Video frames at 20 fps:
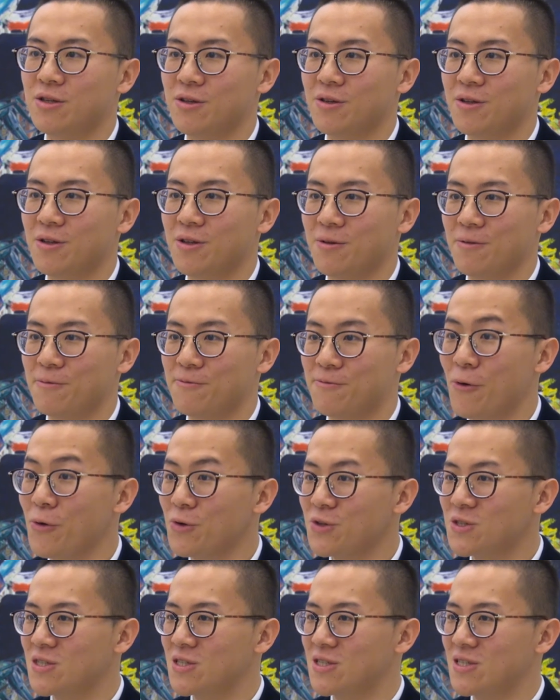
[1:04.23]
to, to
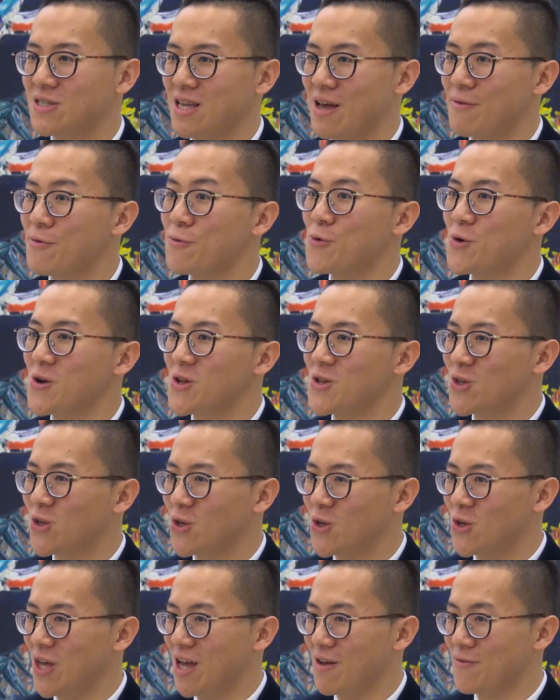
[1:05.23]
force everyone
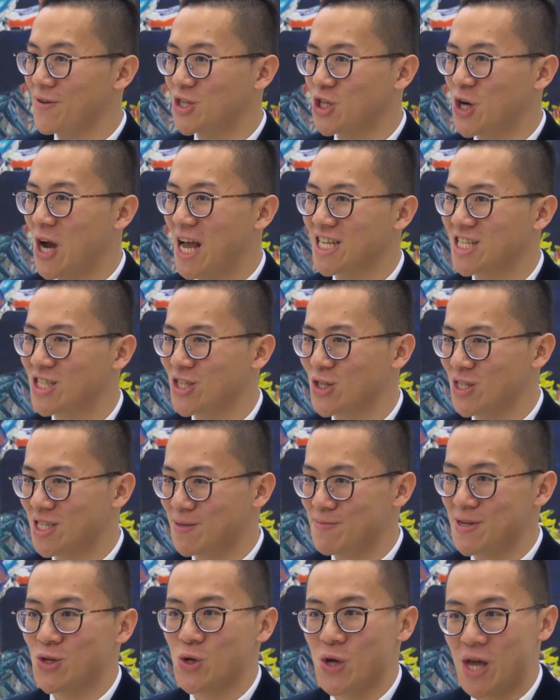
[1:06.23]
to have a chance to
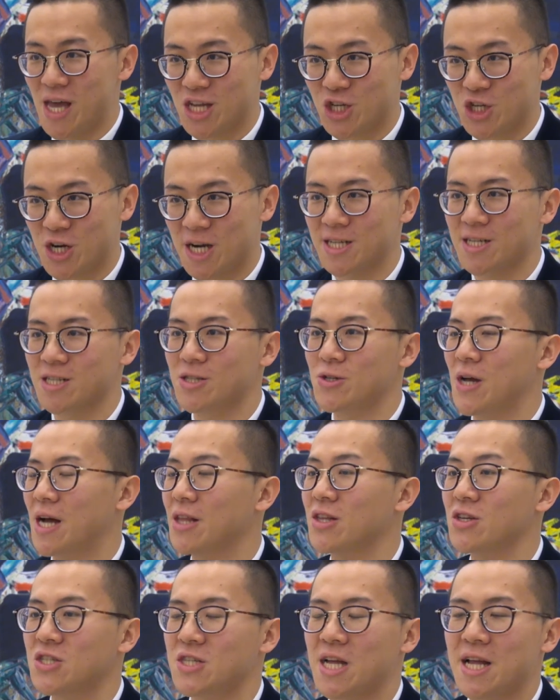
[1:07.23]
speak to each other to
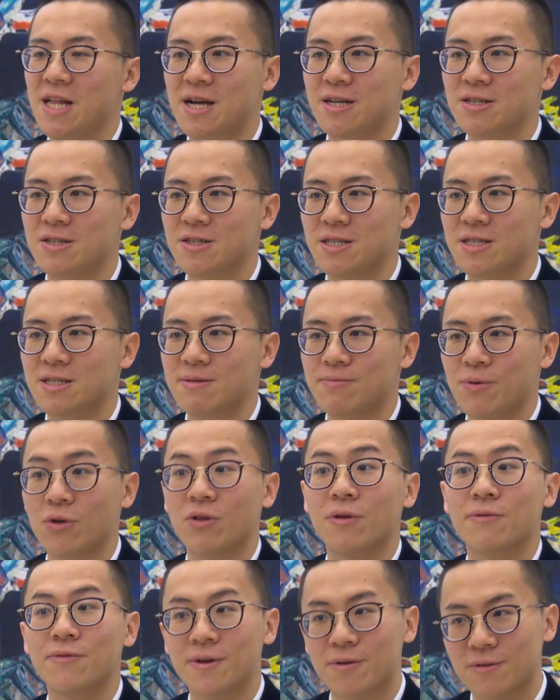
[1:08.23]
understand others'
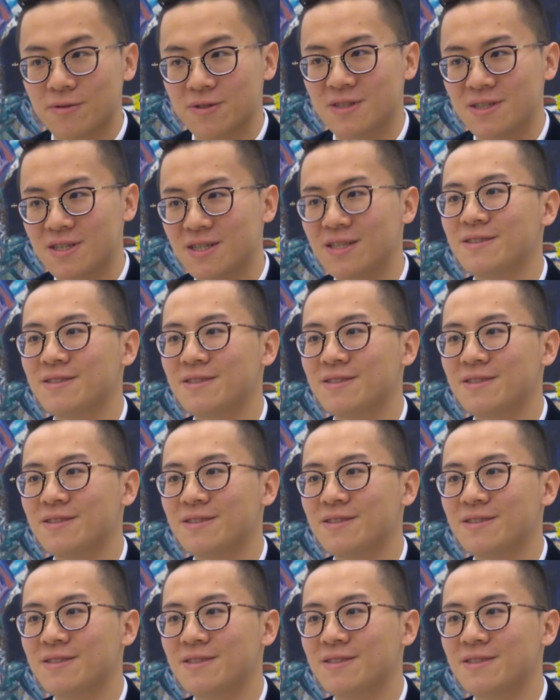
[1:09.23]
point of views.